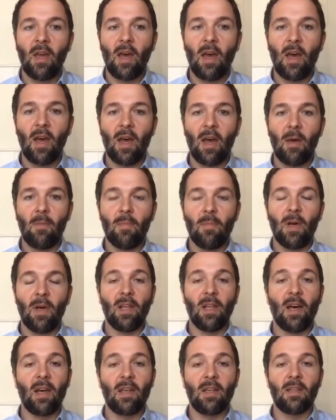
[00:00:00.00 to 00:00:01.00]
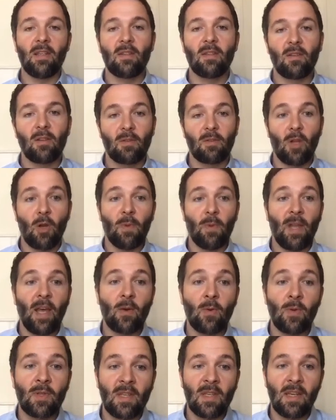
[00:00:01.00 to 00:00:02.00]
aligned global
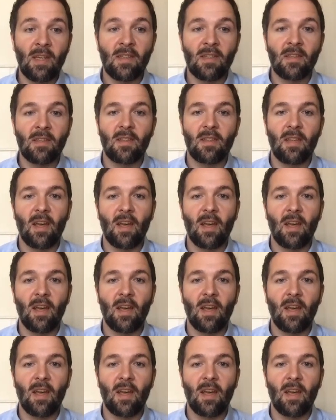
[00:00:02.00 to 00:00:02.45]
equities.